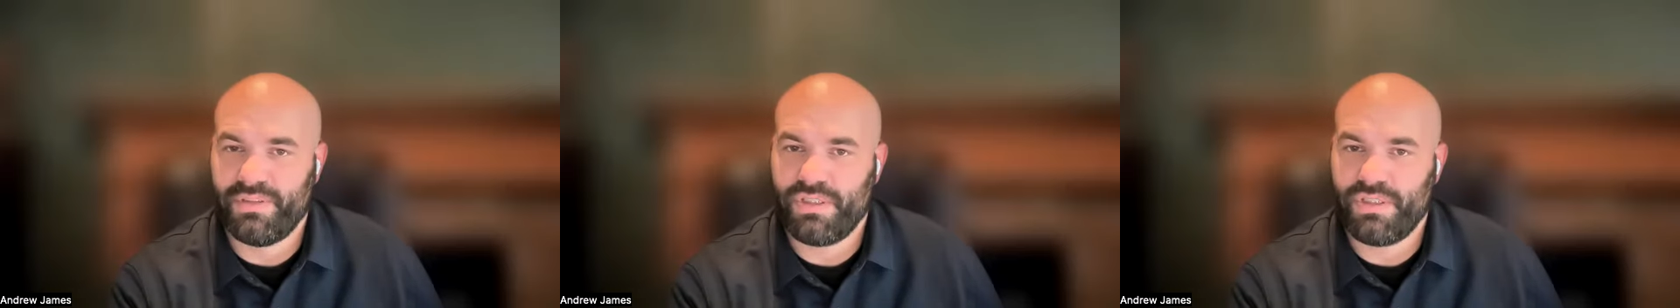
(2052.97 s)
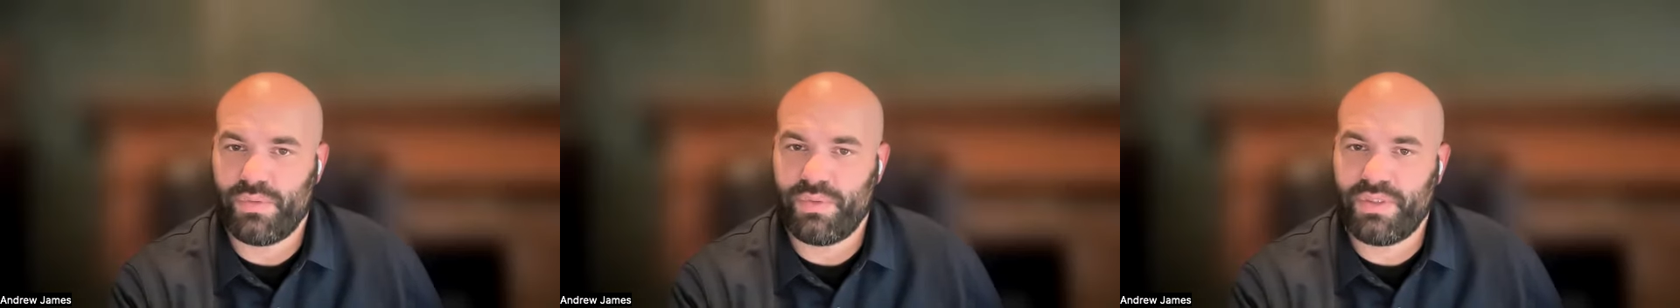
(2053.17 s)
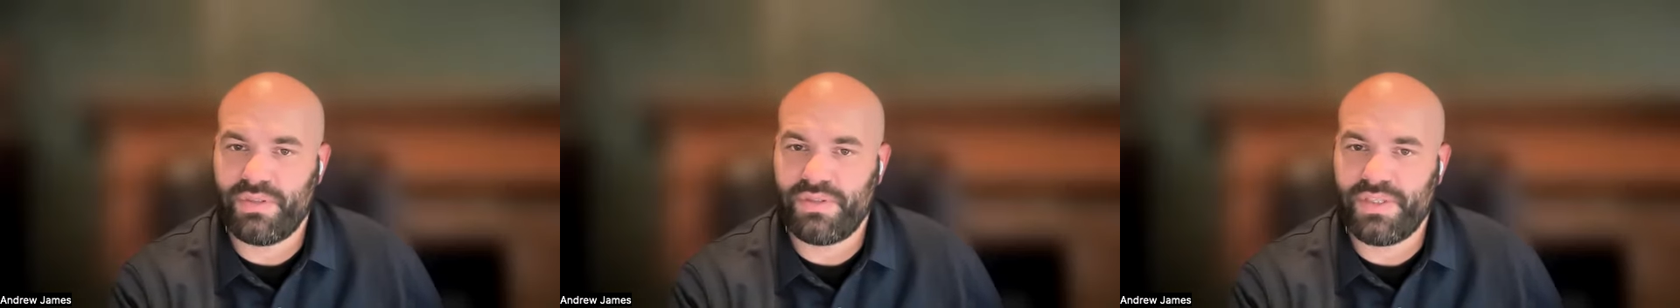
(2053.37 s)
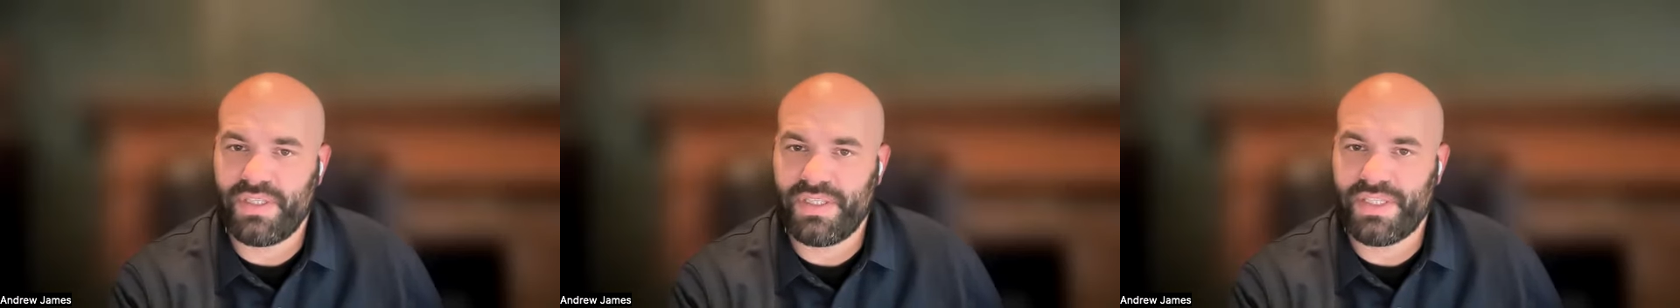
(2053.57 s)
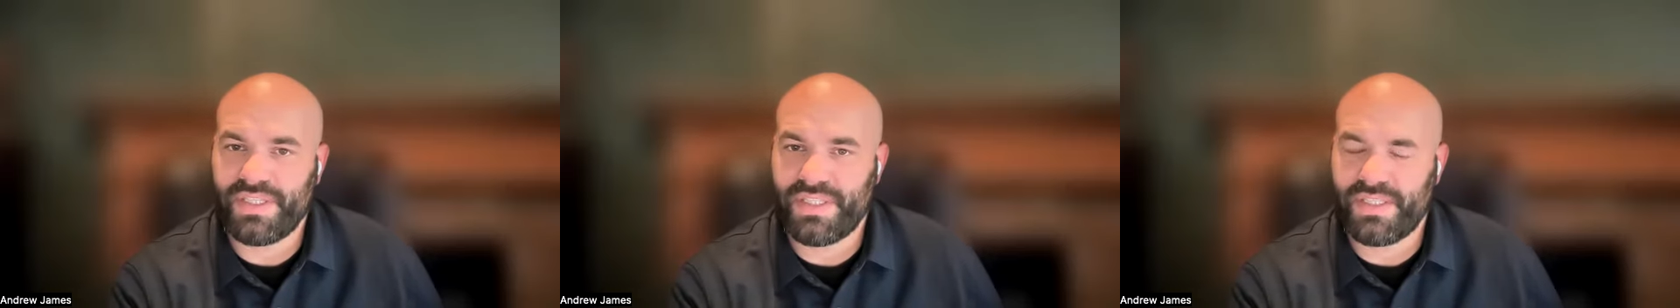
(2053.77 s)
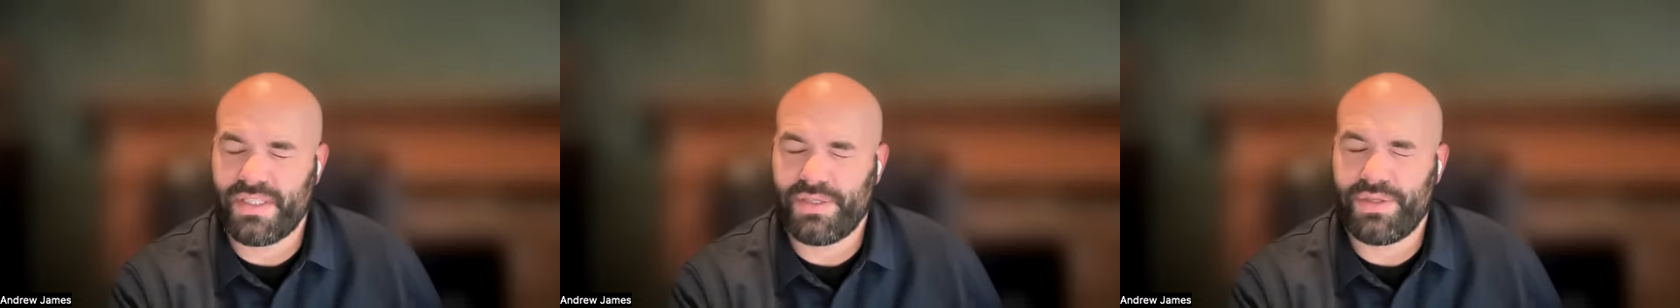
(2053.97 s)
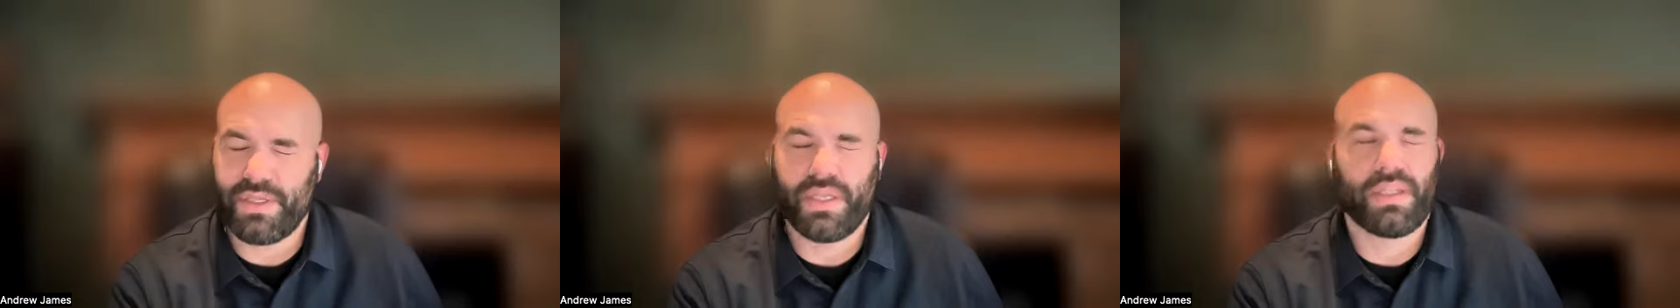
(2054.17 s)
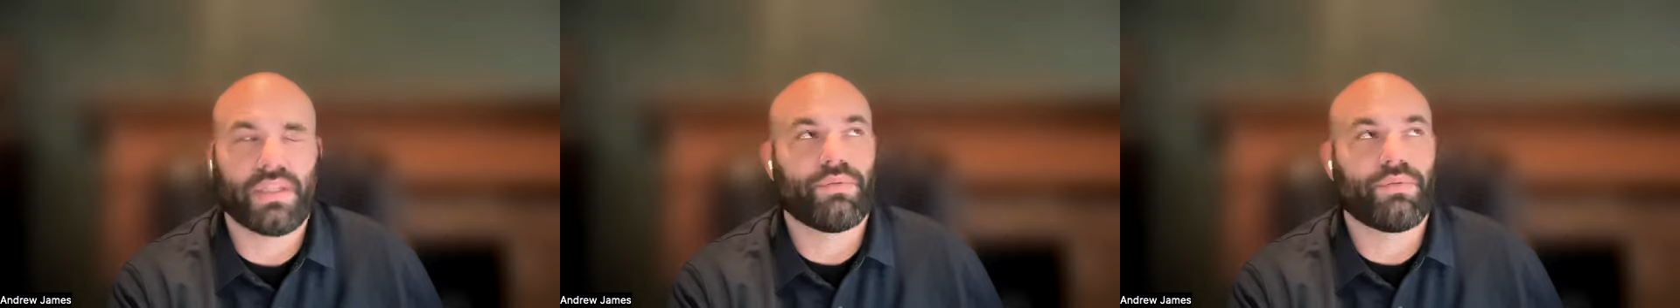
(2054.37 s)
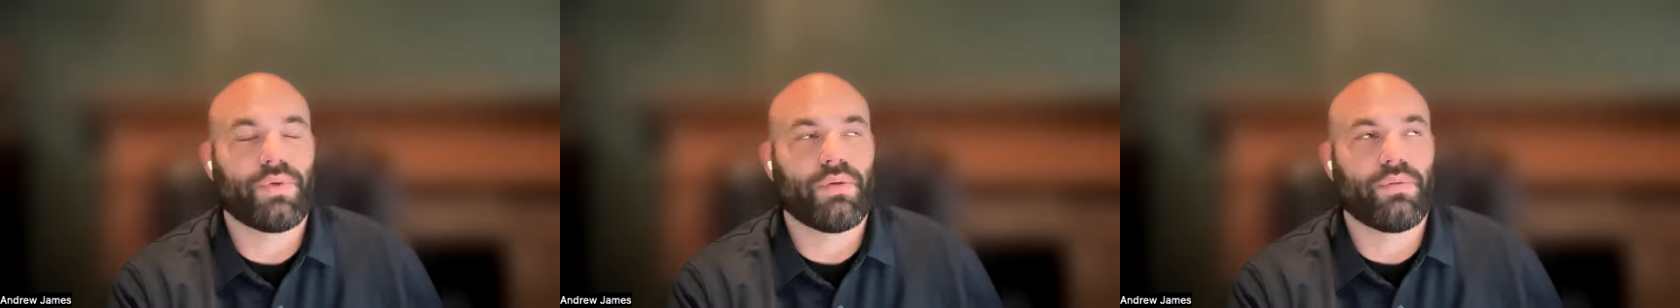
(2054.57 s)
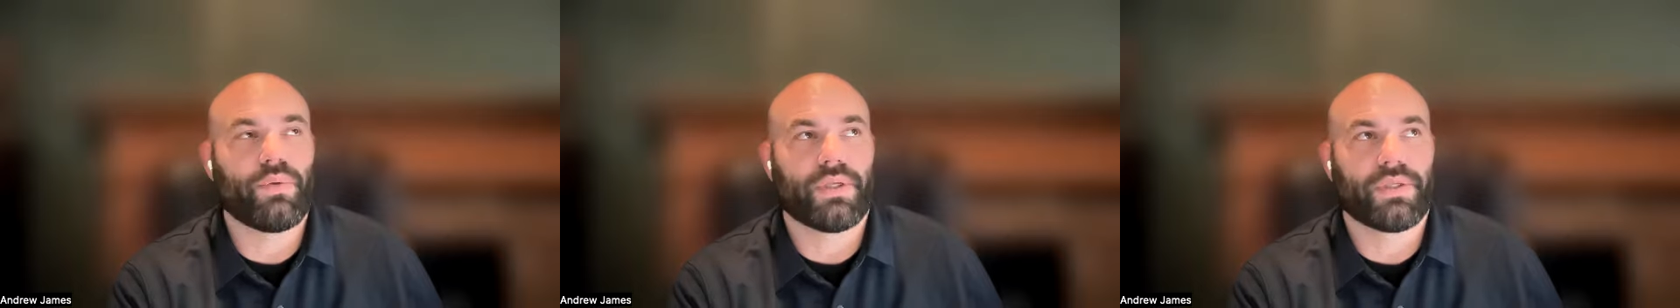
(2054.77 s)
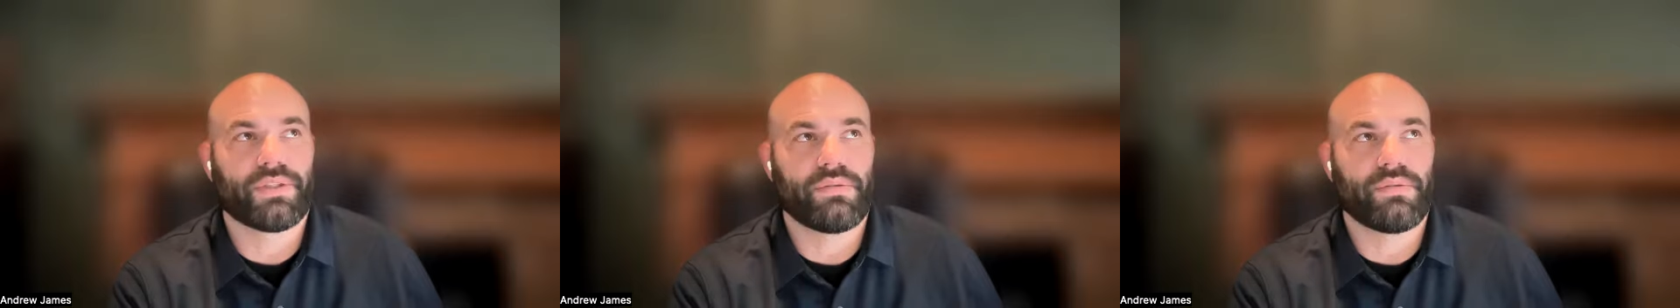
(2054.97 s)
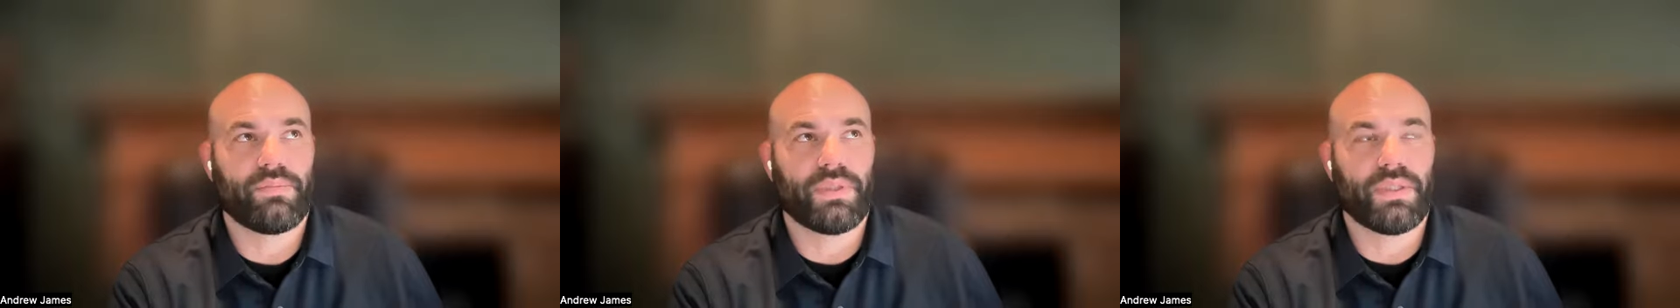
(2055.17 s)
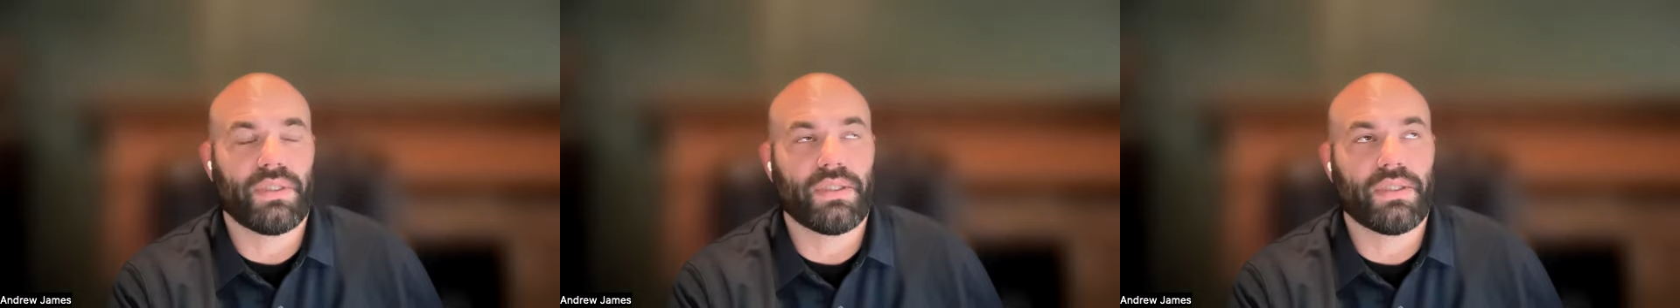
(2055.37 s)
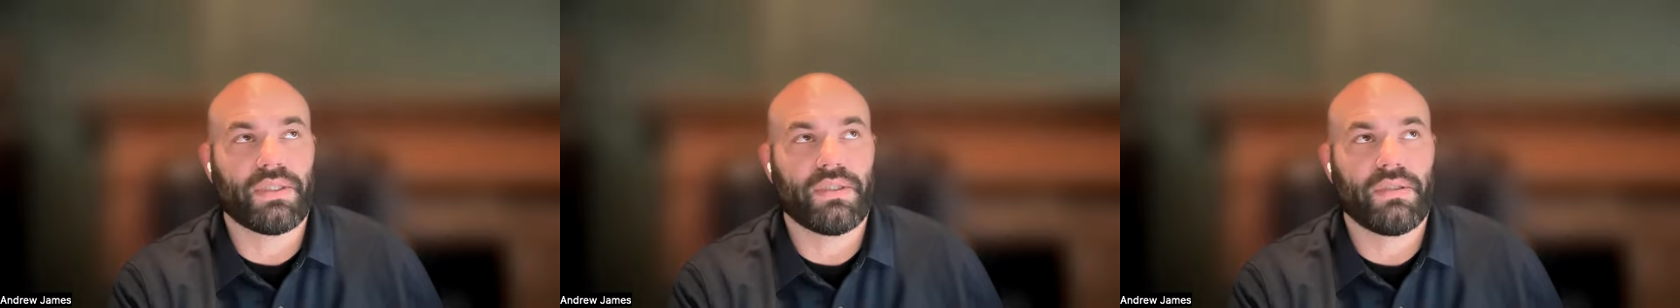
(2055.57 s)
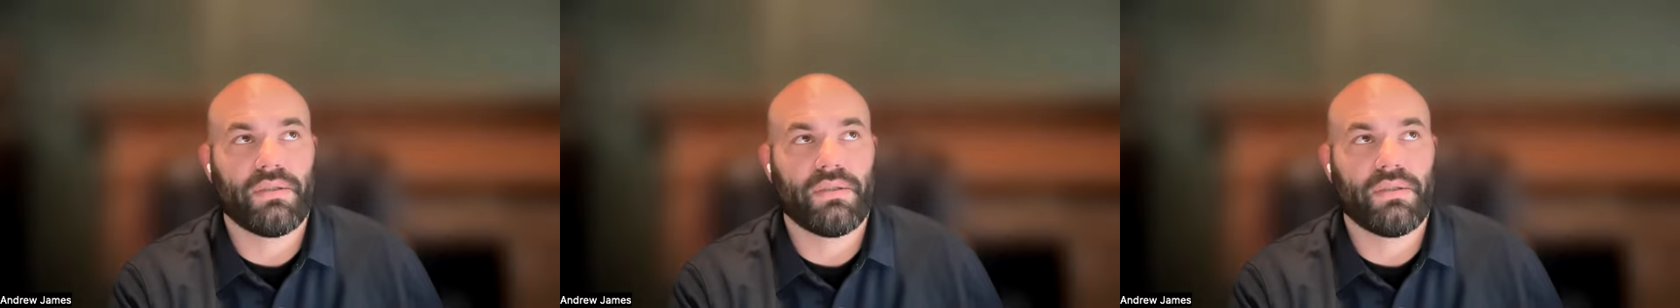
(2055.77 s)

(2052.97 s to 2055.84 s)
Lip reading: But we do see this as a thing that we want to be